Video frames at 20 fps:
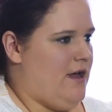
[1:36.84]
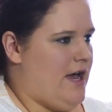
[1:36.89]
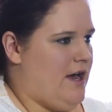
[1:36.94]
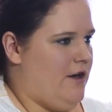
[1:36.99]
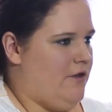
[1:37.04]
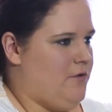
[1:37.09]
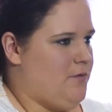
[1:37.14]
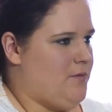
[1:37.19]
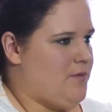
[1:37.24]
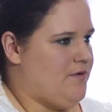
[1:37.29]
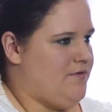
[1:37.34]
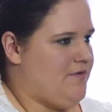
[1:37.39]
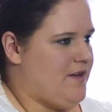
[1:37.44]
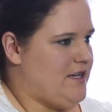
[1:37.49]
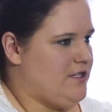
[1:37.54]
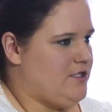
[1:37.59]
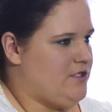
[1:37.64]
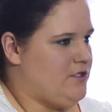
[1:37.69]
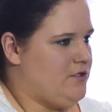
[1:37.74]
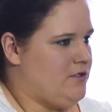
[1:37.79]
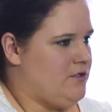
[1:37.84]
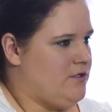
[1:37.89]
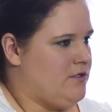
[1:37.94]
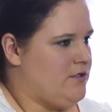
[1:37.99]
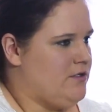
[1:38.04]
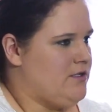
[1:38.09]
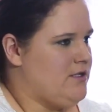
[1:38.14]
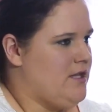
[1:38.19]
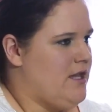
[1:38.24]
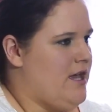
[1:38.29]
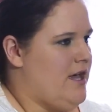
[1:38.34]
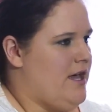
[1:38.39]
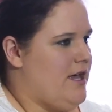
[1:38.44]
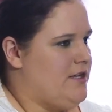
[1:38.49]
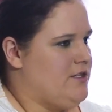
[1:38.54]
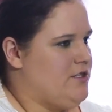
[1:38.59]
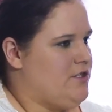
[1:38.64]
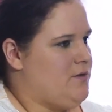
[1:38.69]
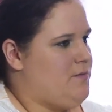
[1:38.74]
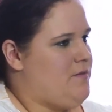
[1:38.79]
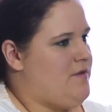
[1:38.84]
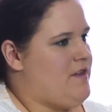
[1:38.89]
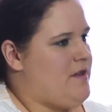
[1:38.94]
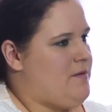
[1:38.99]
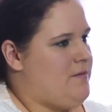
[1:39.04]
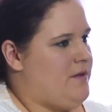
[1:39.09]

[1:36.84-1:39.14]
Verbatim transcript: health professionals, and some of